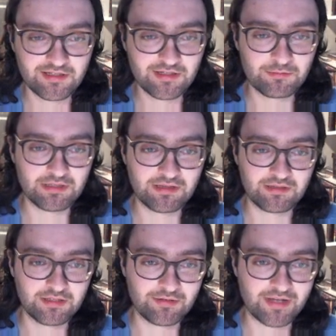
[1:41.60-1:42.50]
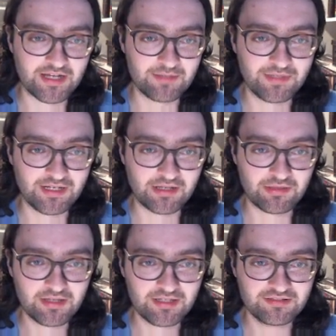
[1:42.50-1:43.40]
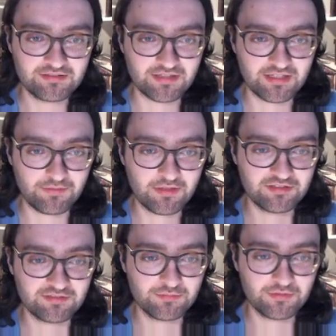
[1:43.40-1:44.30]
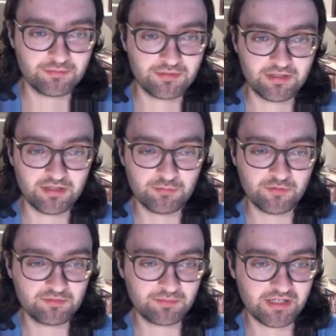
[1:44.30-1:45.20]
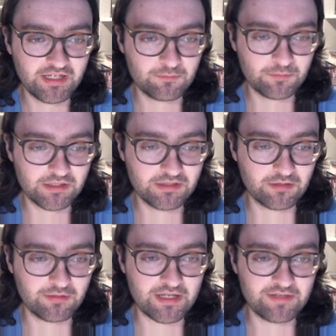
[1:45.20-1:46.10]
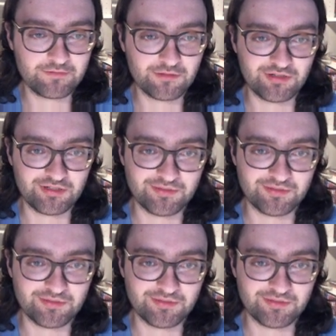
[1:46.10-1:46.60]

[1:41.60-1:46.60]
We'll go ahead and play like this, and if this move is played, we go a4.